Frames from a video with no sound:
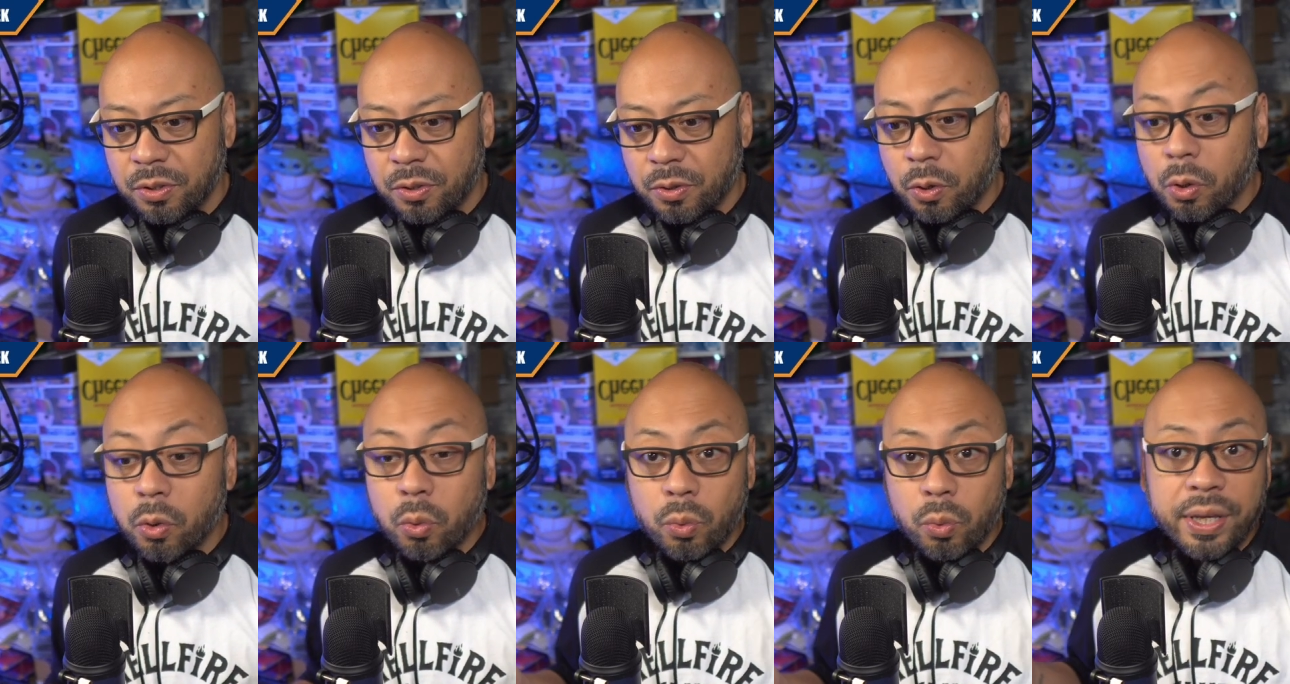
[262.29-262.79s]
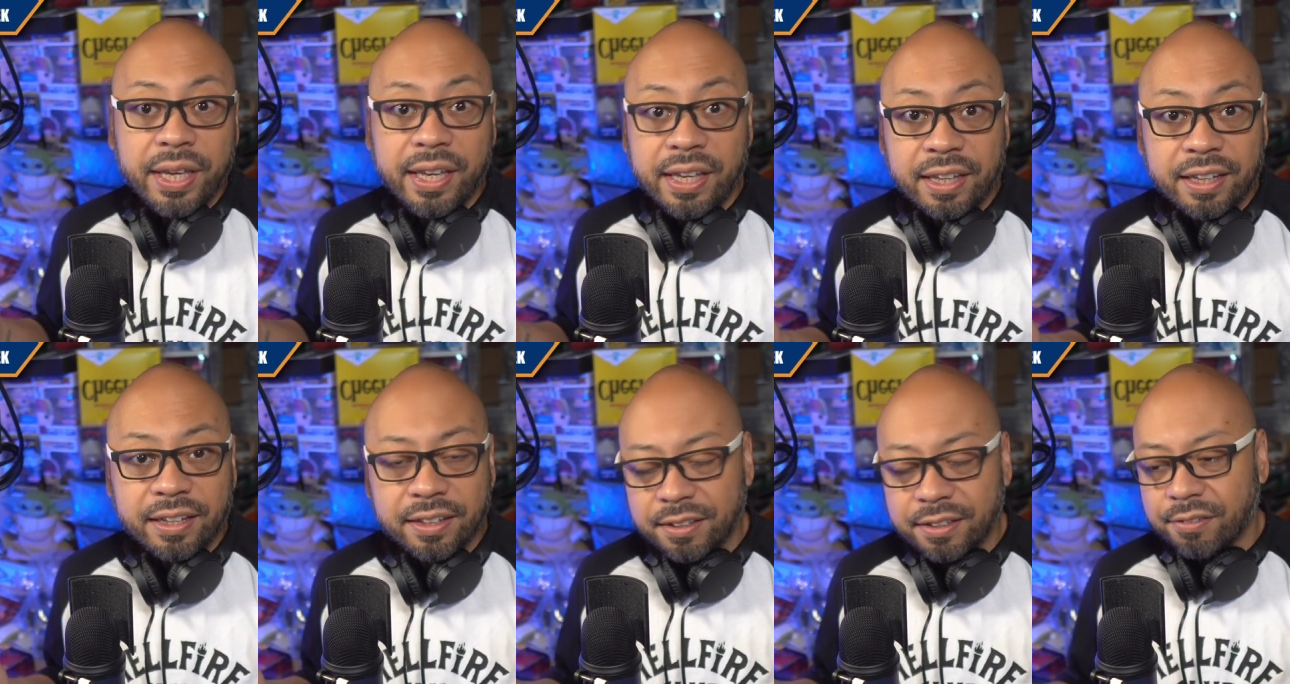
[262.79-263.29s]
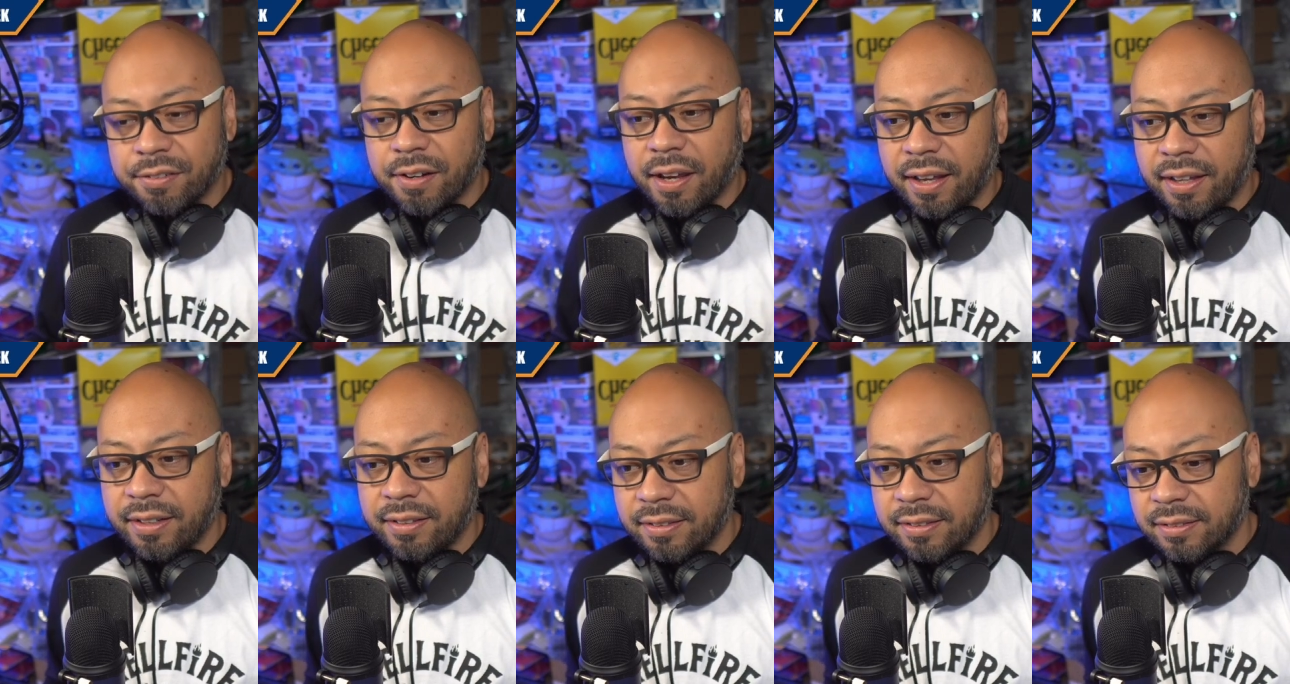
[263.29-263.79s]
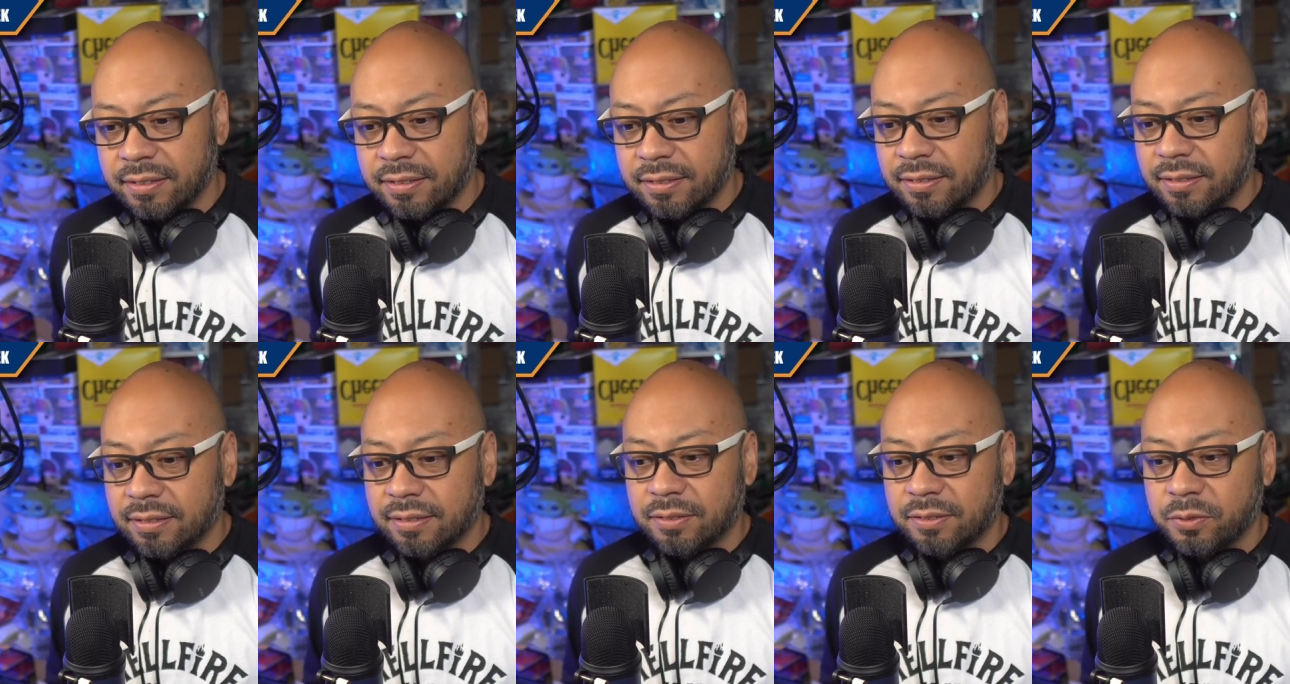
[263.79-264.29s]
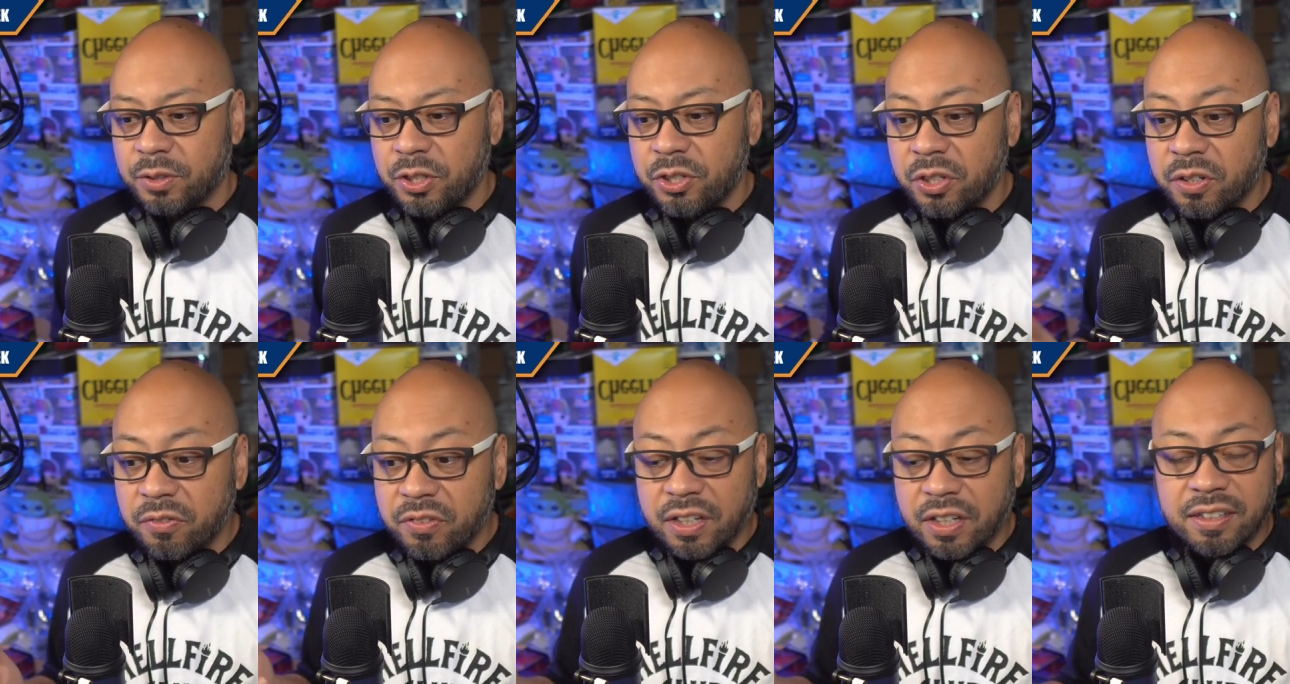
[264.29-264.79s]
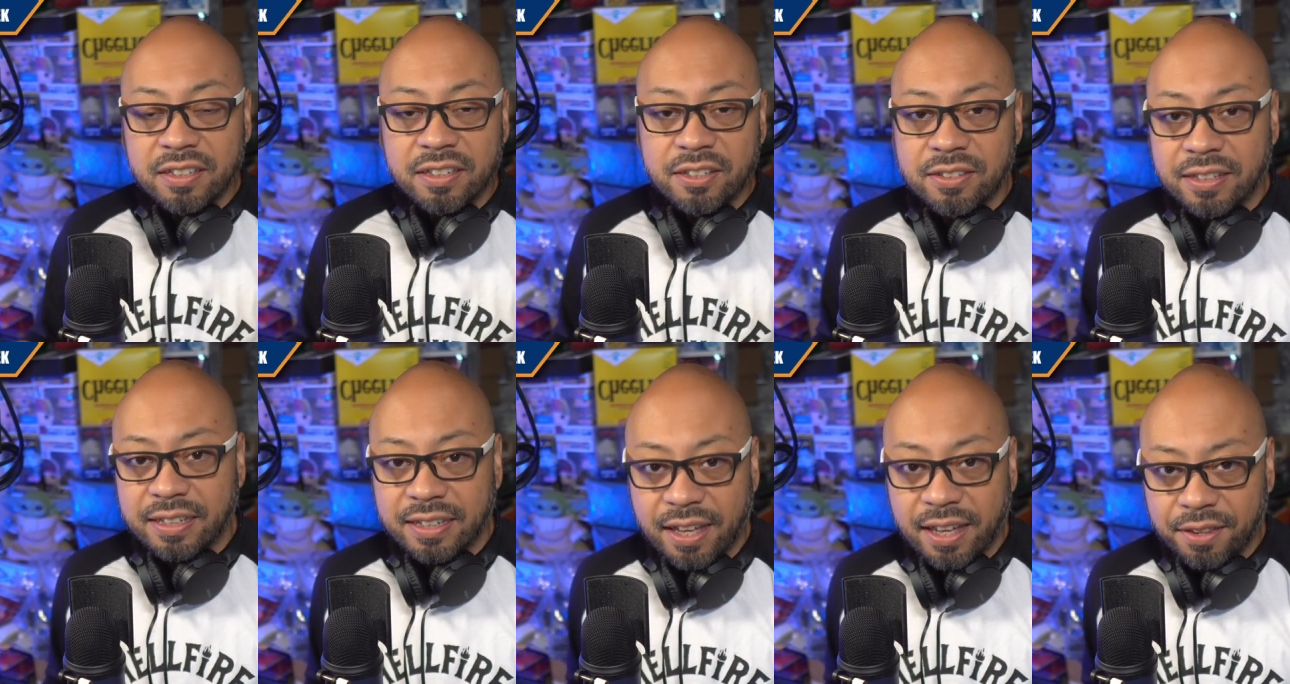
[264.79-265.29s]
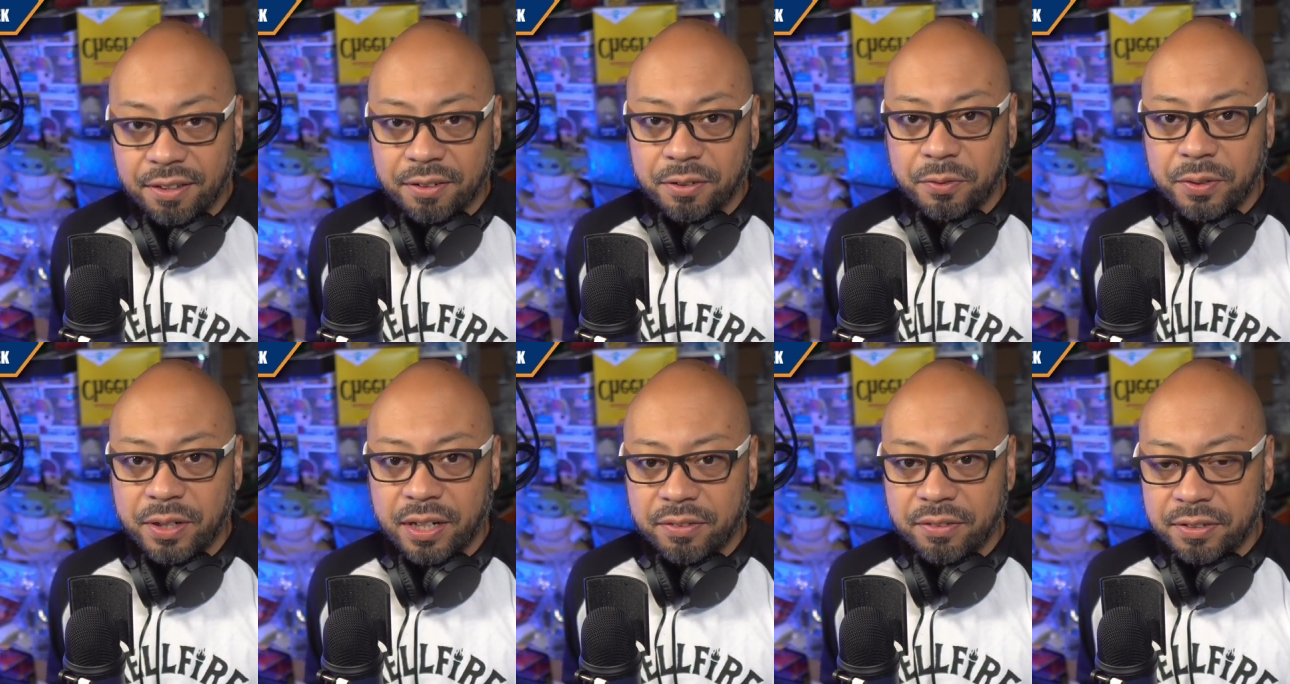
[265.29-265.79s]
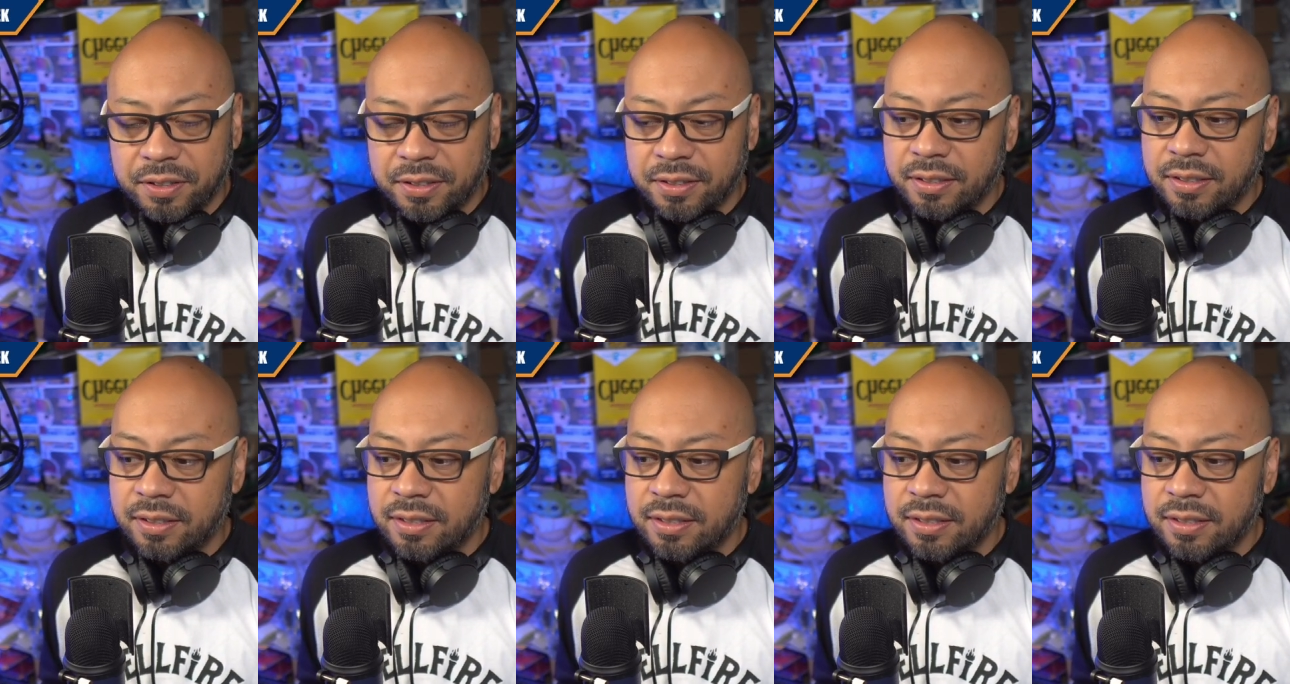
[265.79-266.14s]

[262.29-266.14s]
or we, right? We should have done this together, whatever.